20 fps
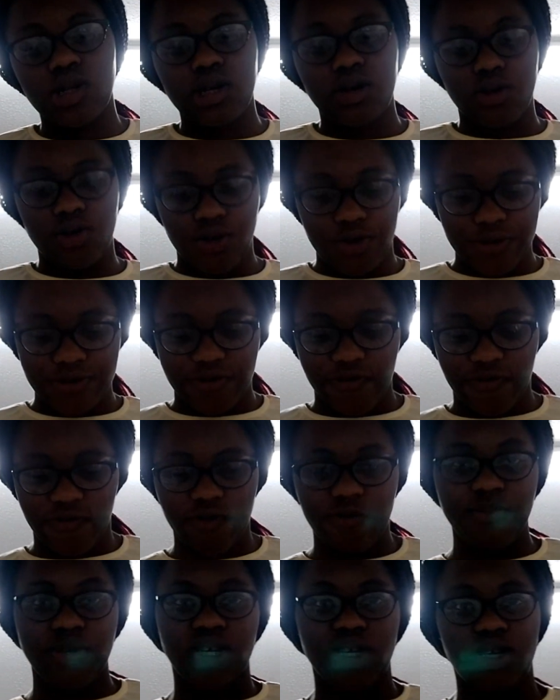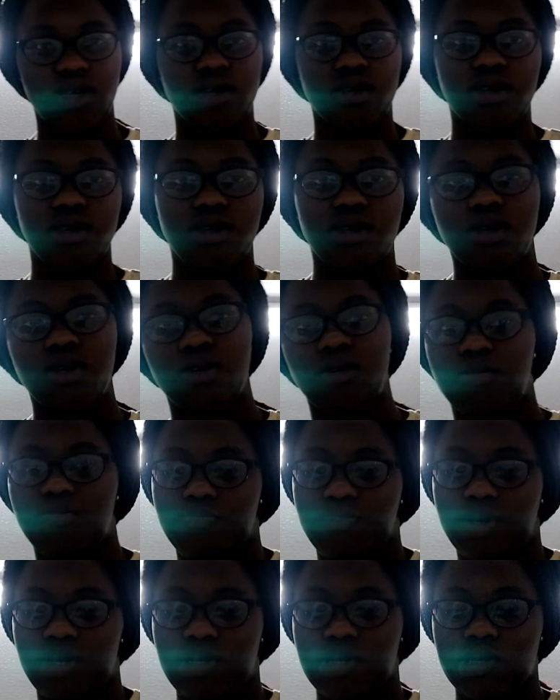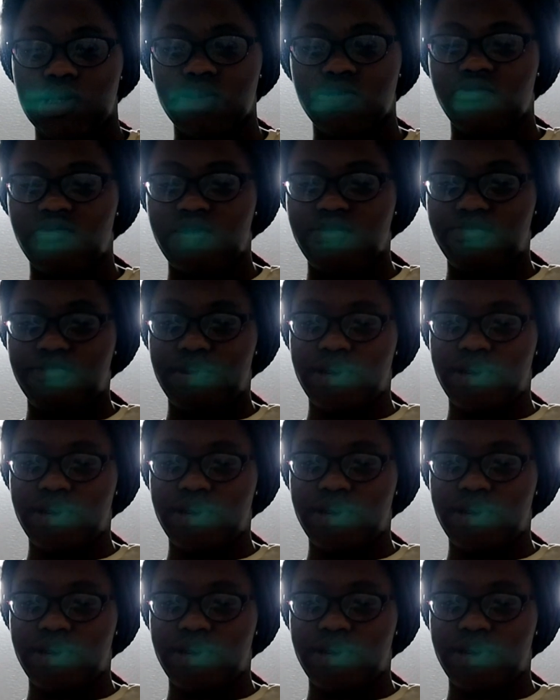I'll use for my Instagram